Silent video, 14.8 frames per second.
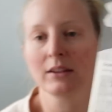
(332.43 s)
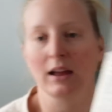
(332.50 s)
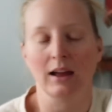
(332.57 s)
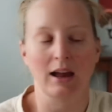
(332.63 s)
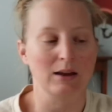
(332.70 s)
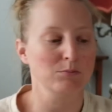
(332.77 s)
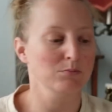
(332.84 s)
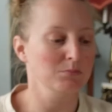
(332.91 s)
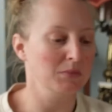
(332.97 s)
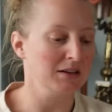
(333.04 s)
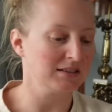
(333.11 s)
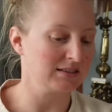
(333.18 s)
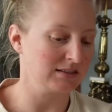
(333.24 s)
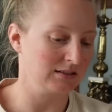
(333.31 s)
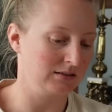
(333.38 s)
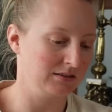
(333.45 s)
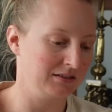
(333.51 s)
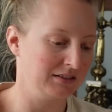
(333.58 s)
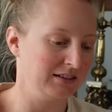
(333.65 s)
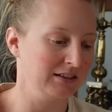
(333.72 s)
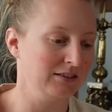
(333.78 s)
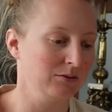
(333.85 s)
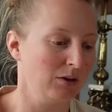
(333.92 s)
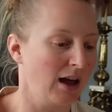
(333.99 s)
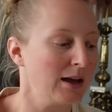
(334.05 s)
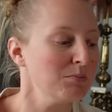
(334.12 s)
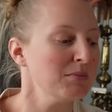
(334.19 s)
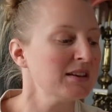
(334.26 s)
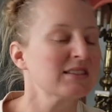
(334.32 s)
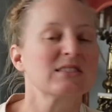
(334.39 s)
I
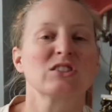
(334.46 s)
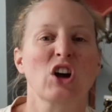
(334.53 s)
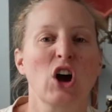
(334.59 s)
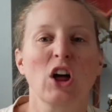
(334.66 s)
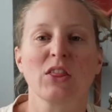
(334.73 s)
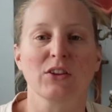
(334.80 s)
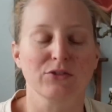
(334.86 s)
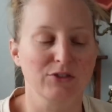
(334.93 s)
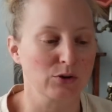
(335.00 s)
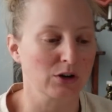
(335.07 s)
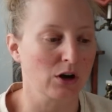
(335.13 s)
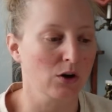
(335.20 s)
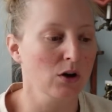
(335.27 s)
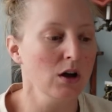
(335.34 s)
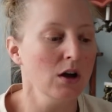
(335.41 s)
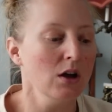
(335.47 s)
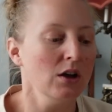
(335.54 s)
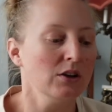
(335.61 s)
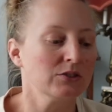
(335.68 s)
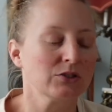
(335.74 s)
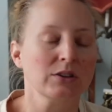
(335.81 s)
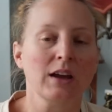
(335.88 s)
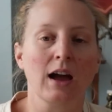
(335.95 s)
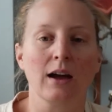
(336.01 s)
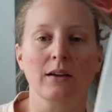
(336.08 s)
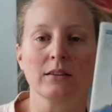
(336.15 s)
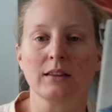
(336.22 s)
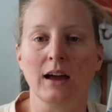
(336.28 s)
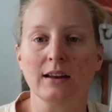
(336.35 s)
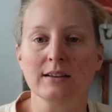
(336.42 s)
missaw the photo. So yeah,
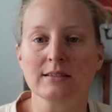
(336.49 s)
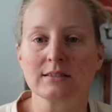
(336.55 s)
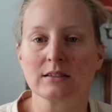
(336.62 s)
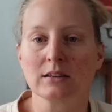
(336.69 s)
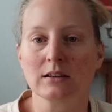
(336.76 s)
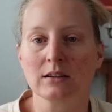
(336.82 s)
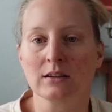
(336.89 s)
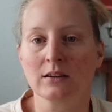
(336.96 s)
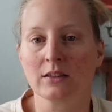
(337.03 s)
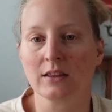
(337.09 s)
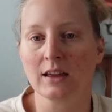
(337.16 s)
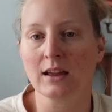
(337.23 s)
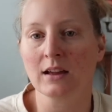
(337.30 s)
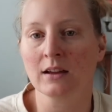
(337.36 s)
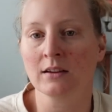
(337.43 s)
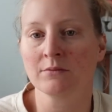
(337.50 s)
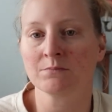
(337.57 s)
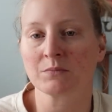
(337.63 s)
that is the thing,